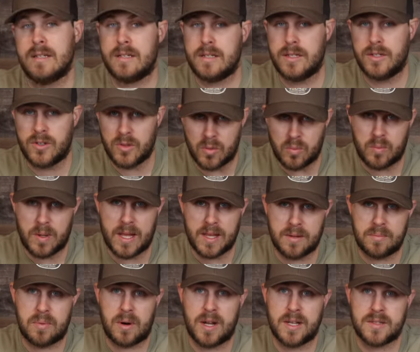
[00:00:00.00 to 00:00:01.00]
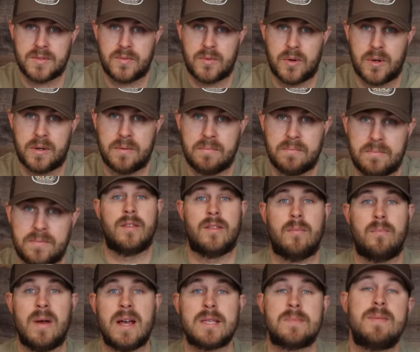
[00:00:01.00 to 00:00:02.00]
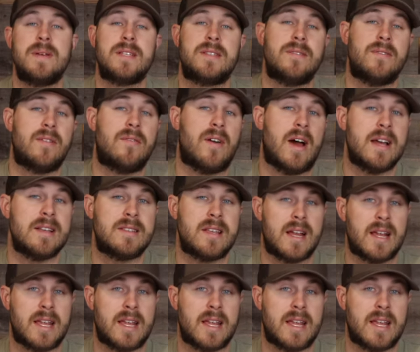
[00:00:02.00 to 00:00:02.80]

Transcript: you do pay the price for it. The best piece of advice